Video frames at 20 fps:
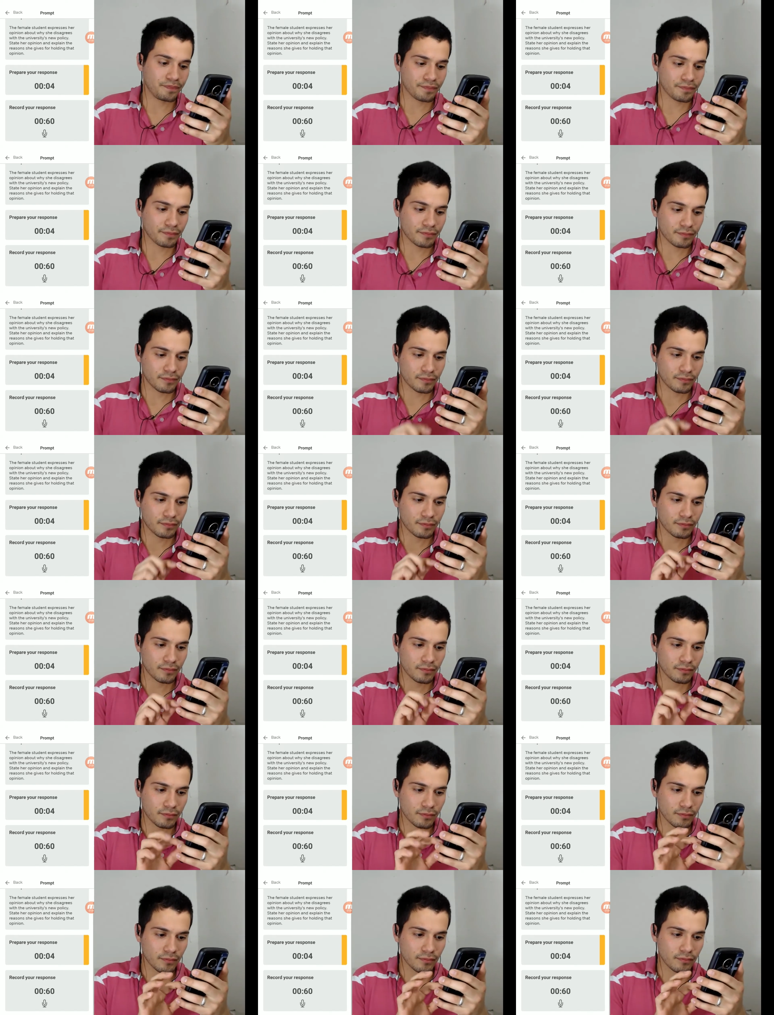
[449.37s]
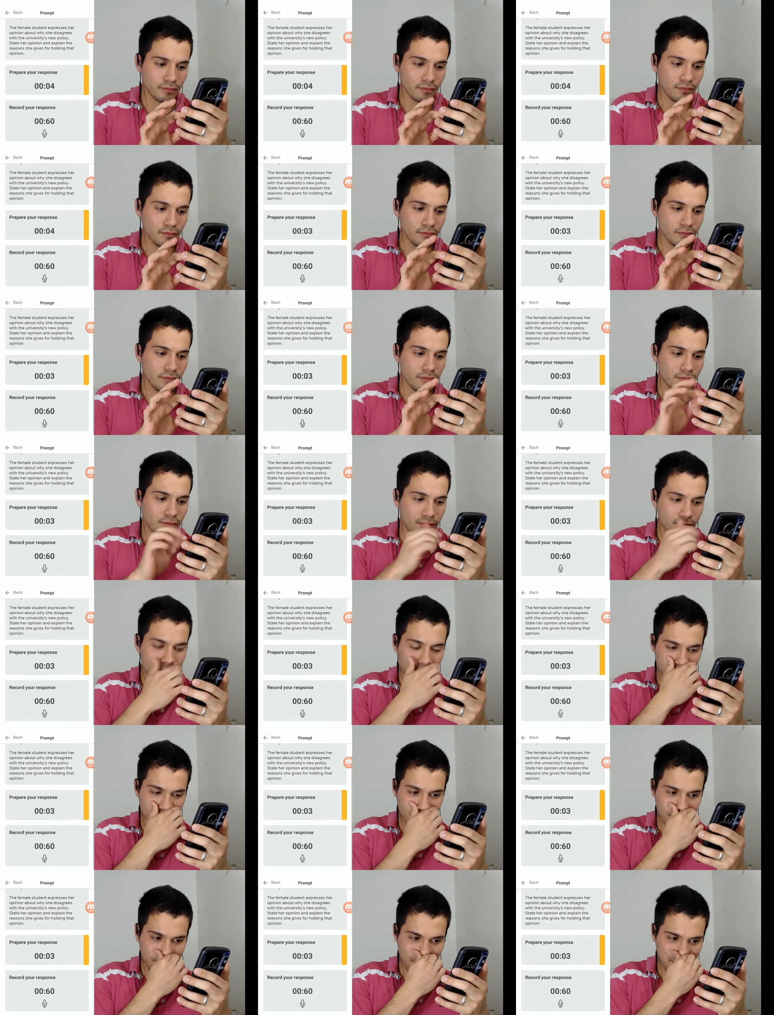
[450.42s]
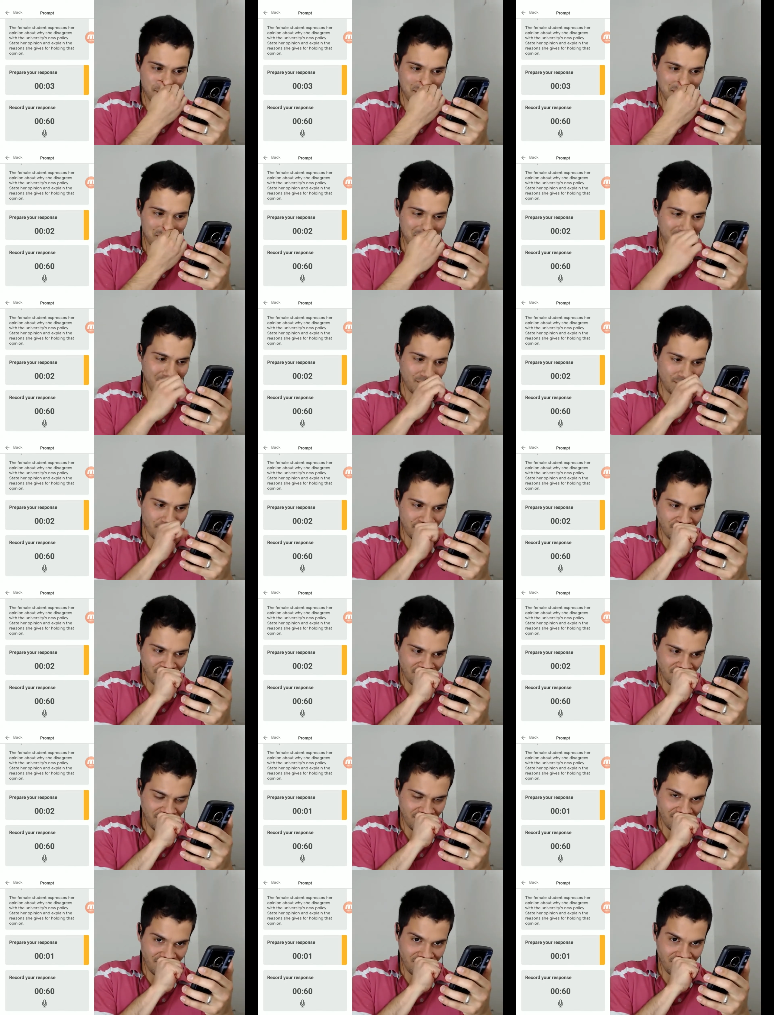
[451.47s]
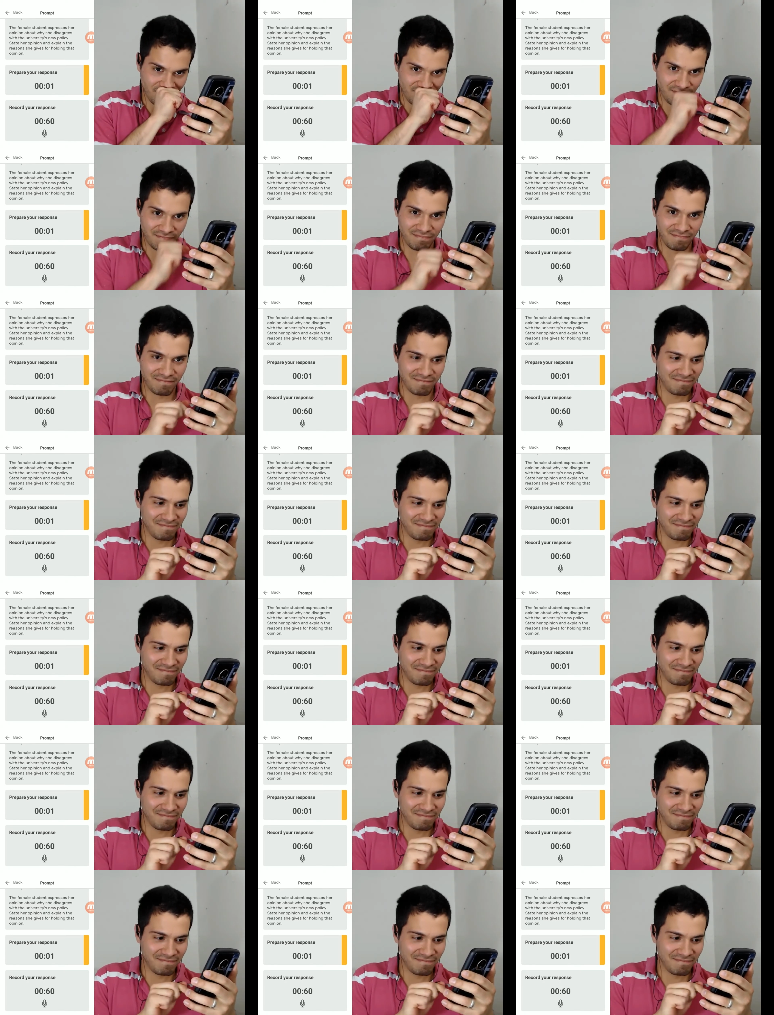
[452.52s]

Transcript: No one is speaking in this clip.